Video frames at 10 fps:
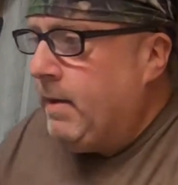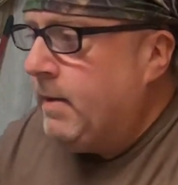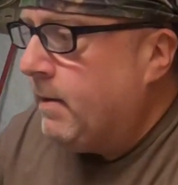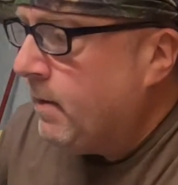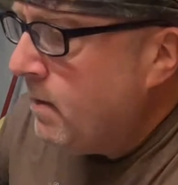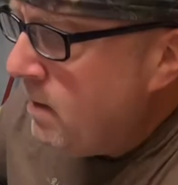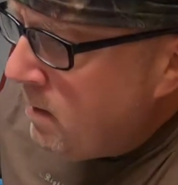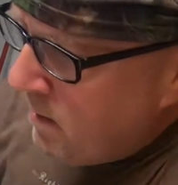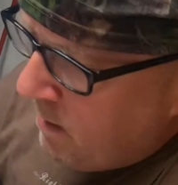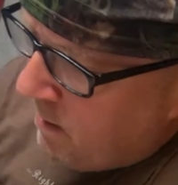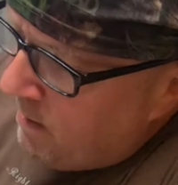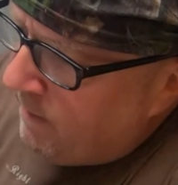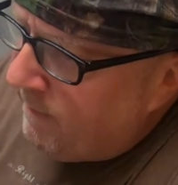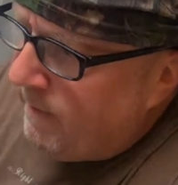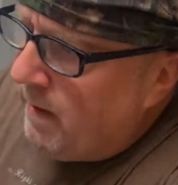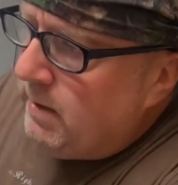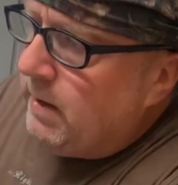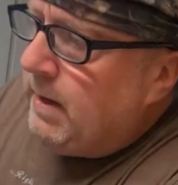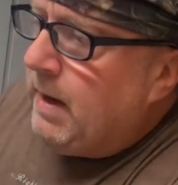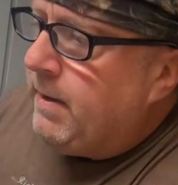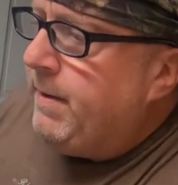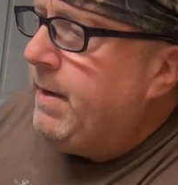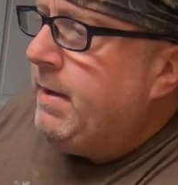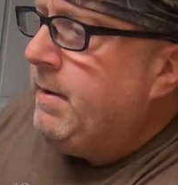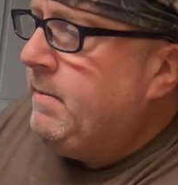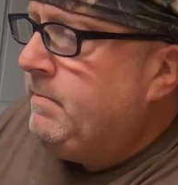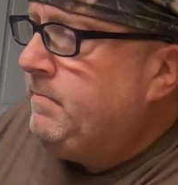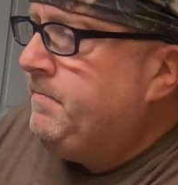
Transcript: in here. Finally got her done.